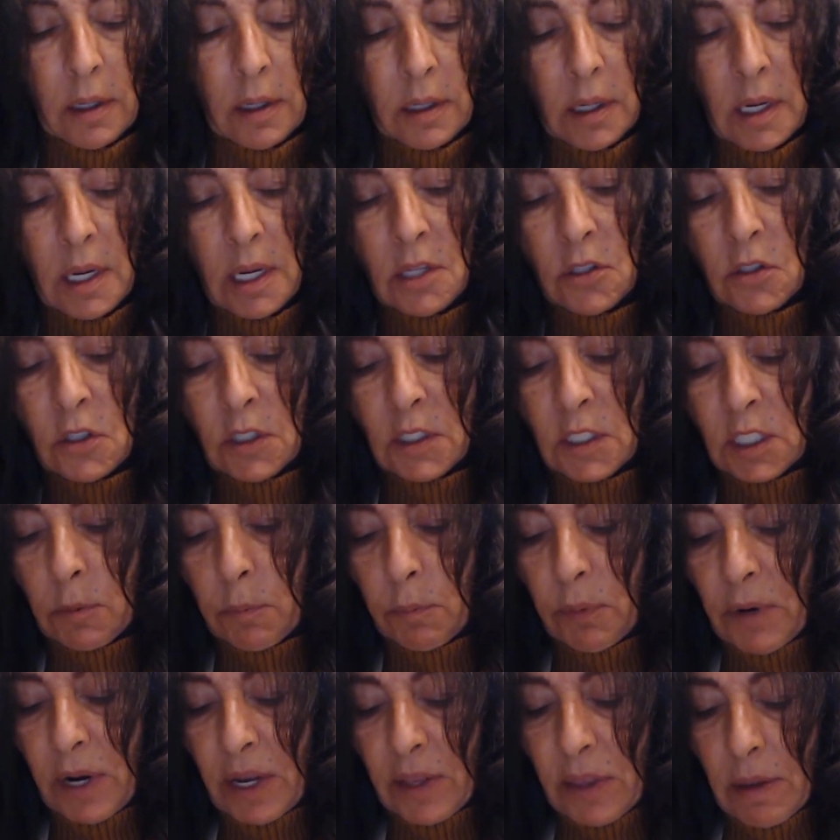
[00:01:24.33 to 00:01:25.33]
And you can
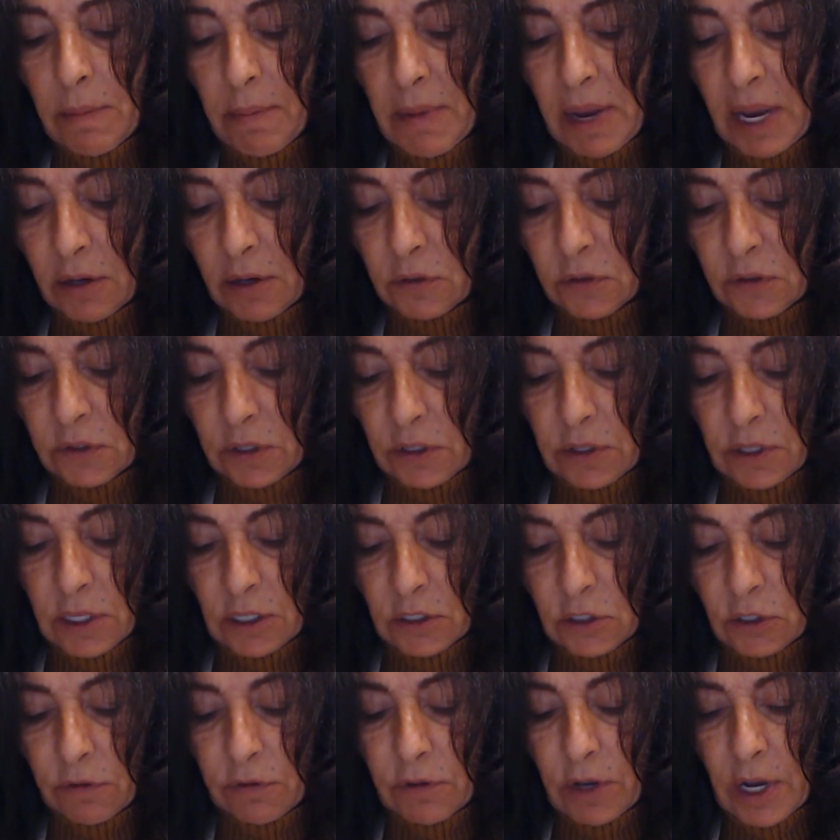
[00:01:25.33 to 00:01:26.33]
spread them out so
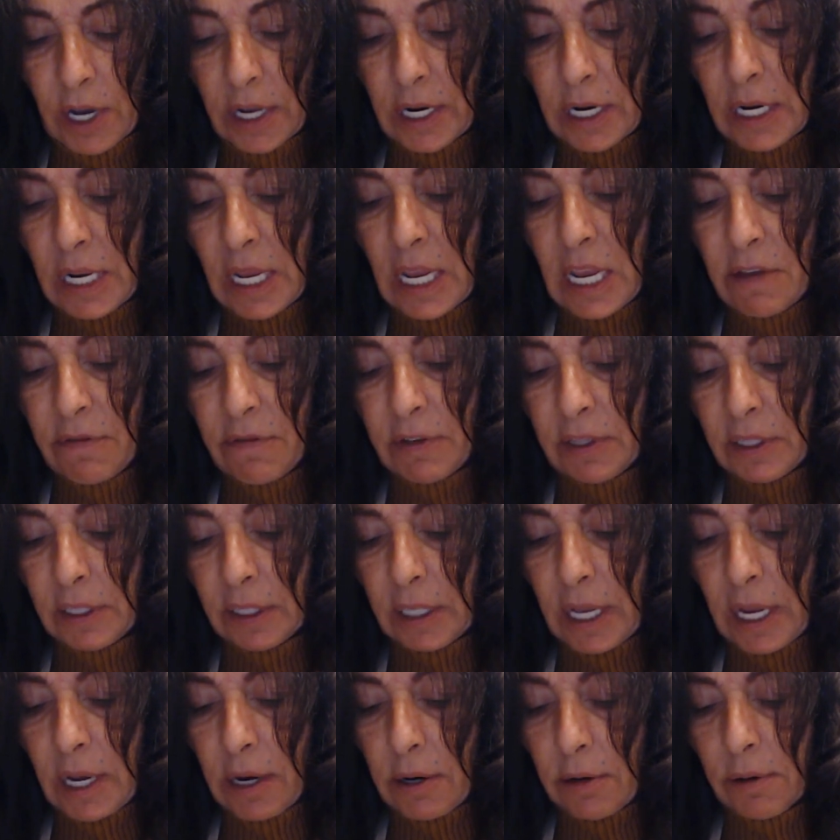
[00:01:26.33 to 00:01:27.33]
that you've got an even
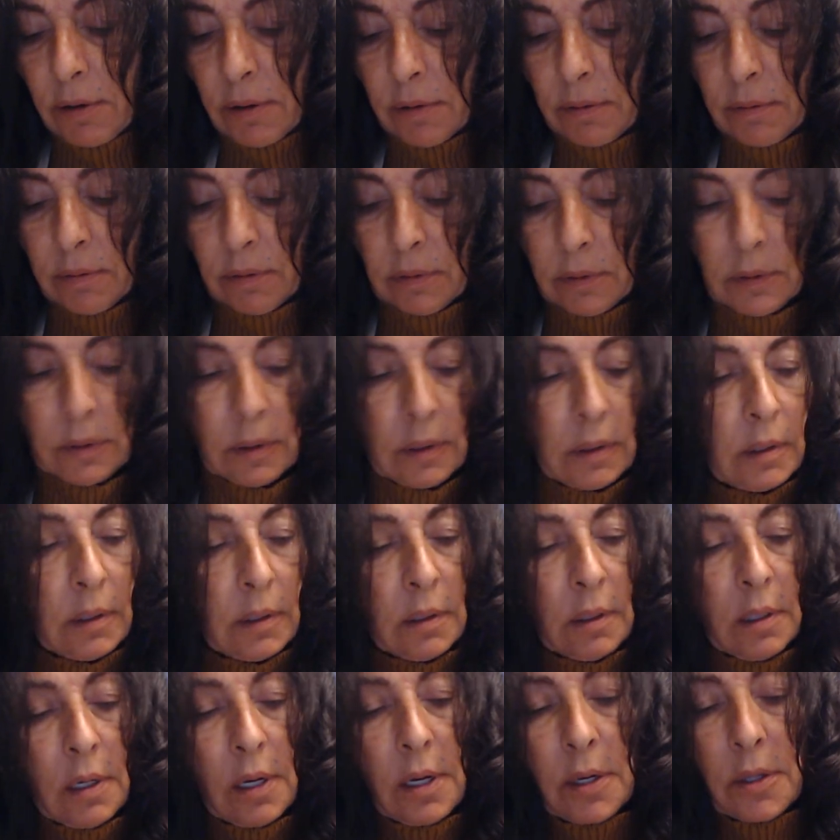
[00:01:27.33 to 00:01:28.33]
layer.
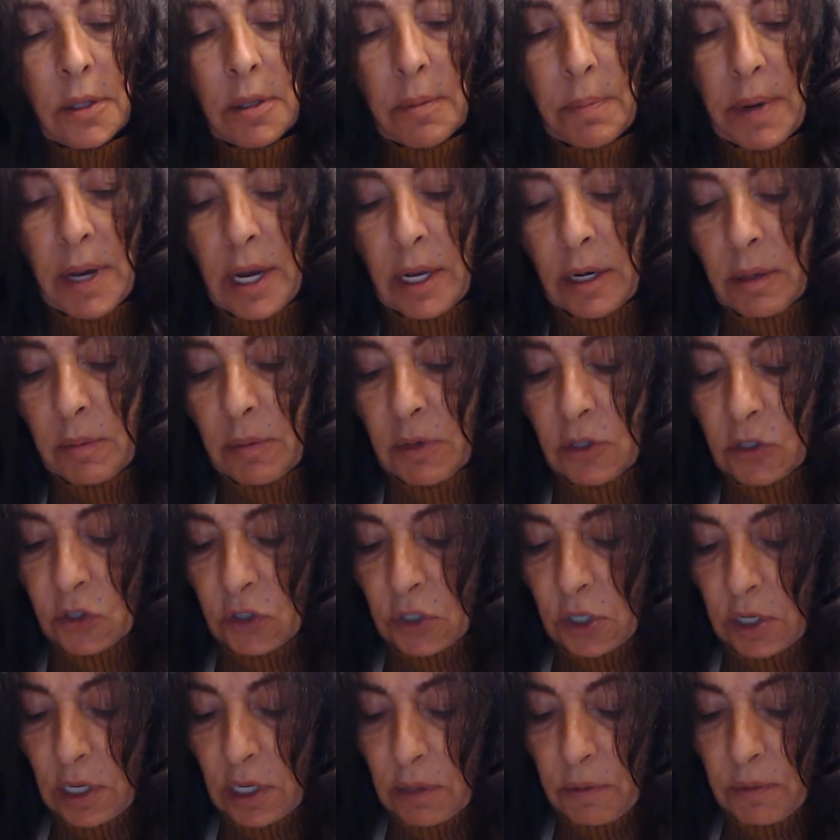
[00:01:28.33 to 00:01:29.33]
I'll
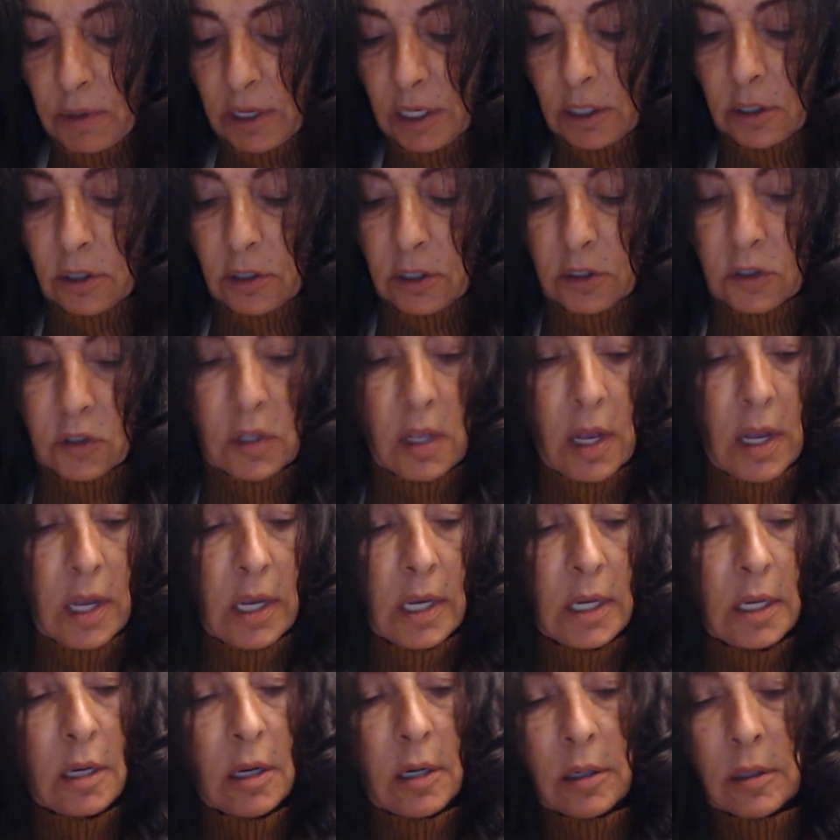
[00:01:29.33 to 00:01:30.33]
show you what it looks
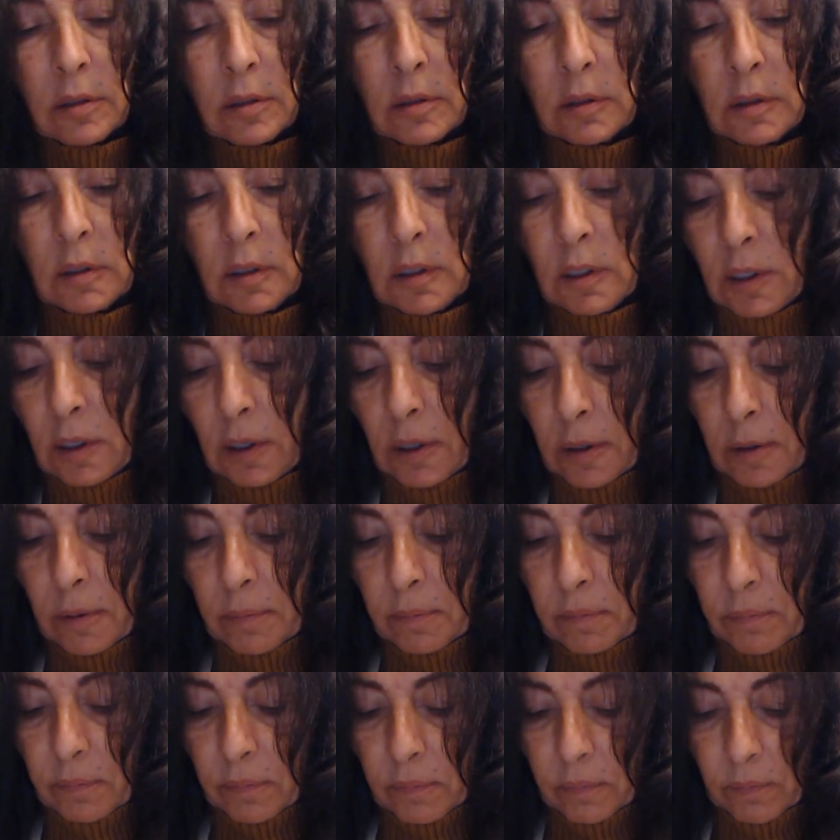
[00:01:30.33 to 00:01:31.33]
like.
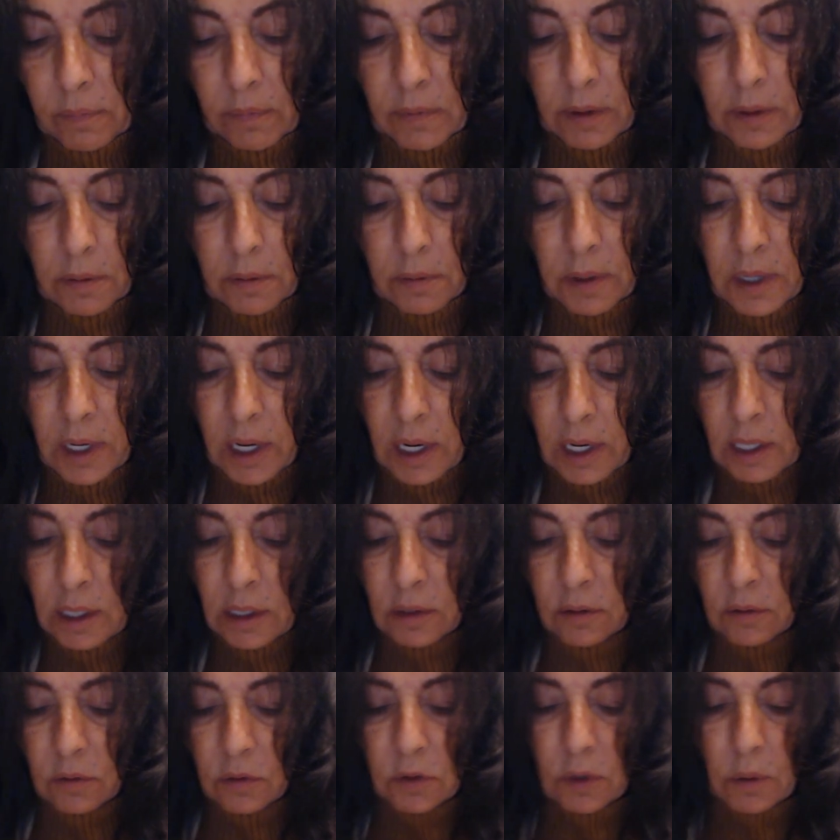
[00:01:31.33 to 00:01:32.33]
Okay,
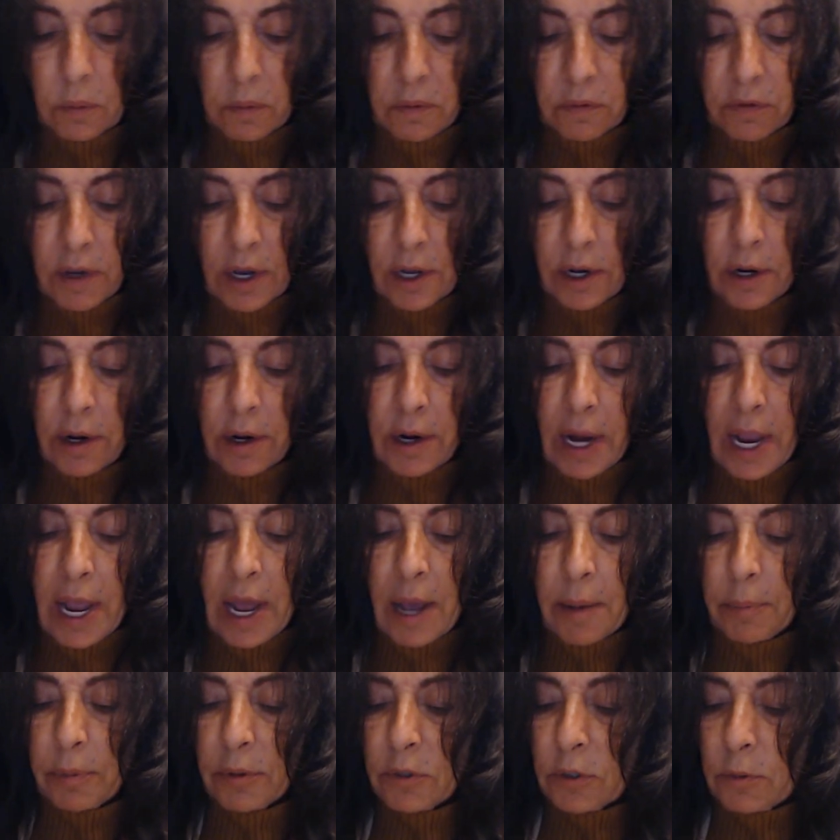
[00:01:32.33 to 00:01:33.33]
so we've got our
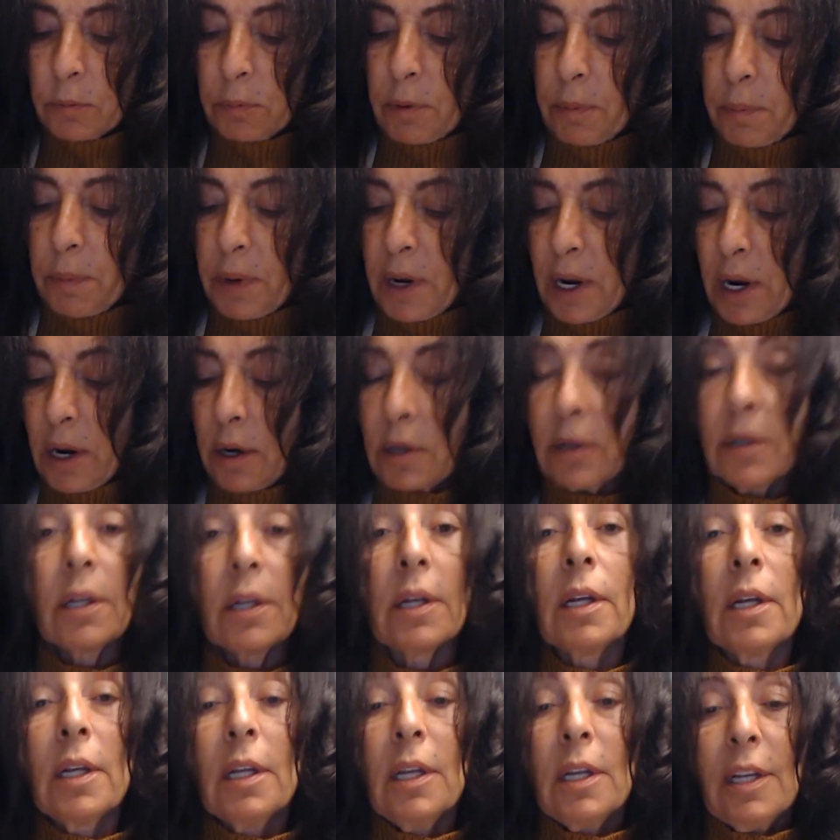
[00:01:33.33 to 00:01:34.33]
apples prepared.
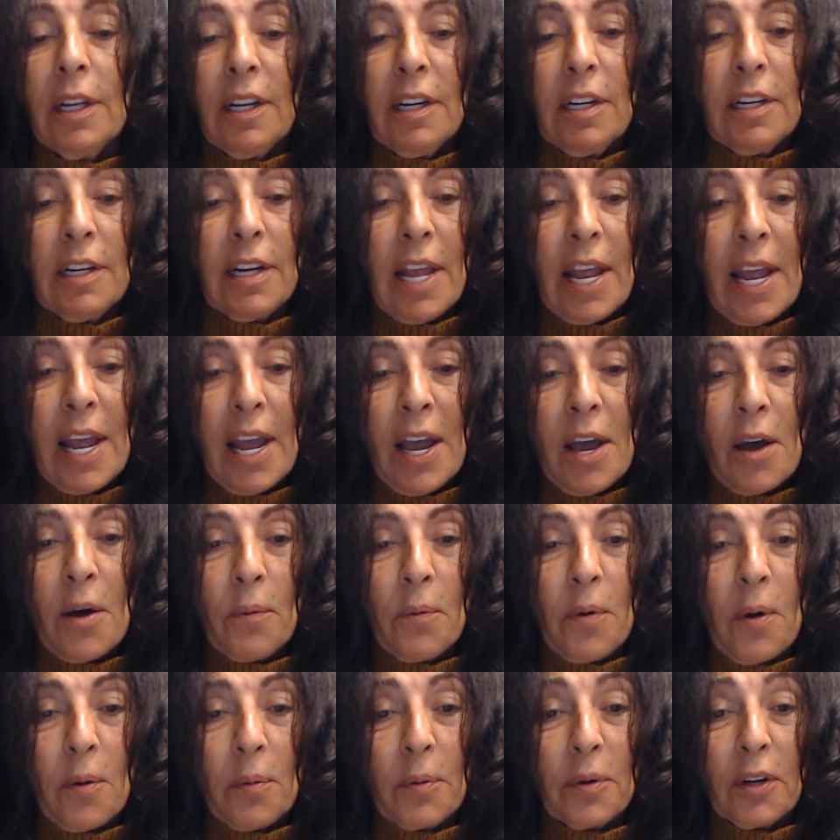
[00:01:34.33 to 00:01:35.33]
Now
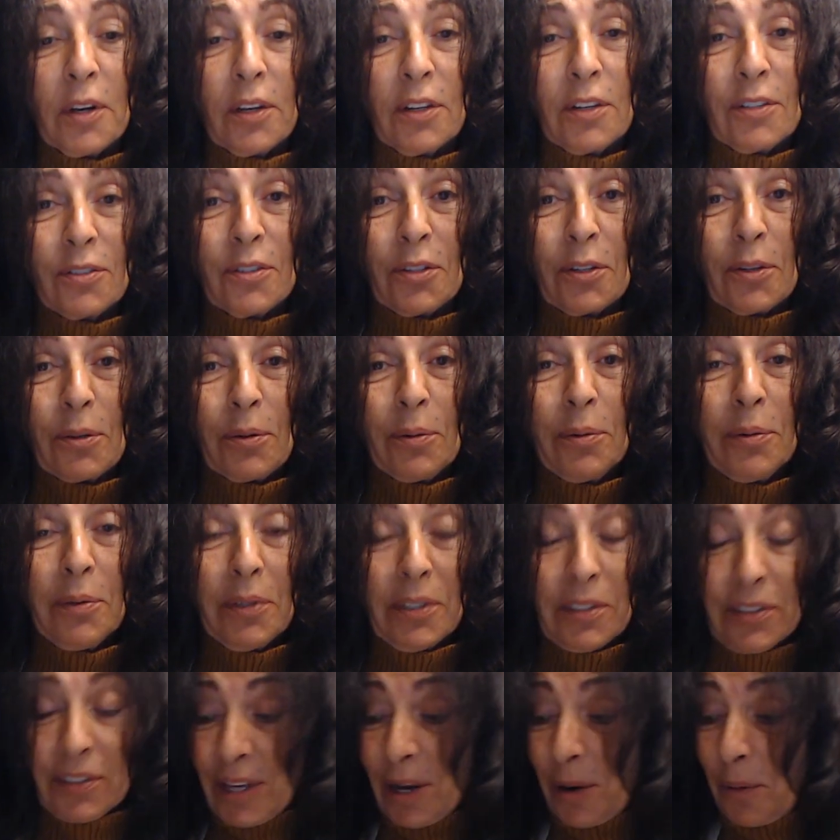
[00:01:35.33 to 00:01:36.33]
what we're going to do
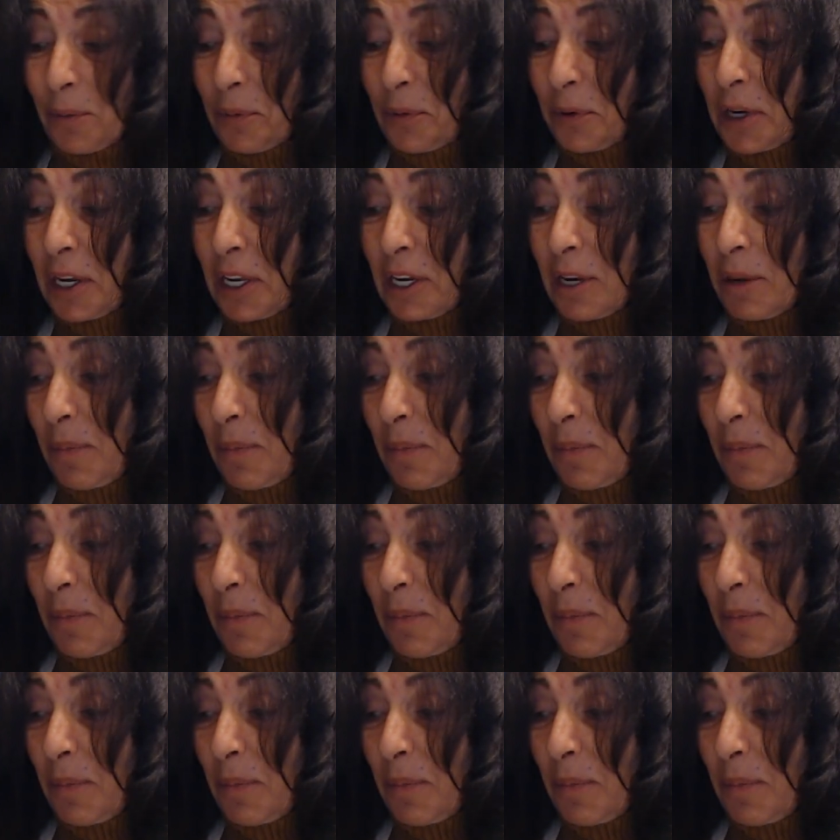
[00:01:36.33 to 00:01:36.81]
is that we're going to